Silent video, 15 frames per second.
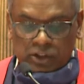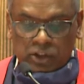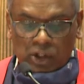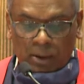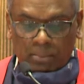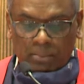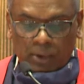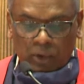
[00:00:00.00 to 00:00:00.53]

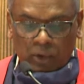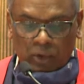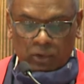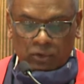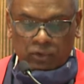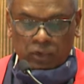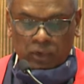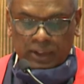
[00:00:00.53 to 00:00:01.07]
Jumbo
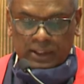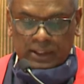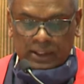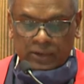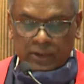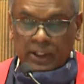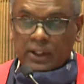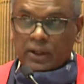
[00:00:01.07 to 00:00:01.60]
for the
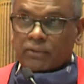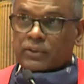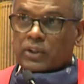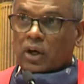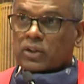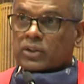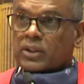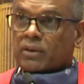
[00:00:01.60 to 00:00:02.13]
degree of
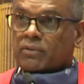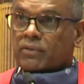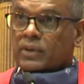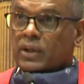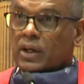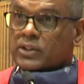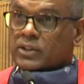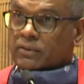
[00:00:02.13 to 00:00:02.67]
Doctor of
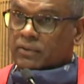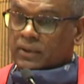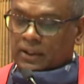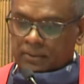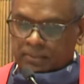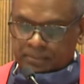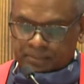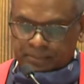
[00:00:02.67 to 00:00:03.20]

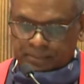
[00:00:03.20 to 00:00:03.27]
Philosophy.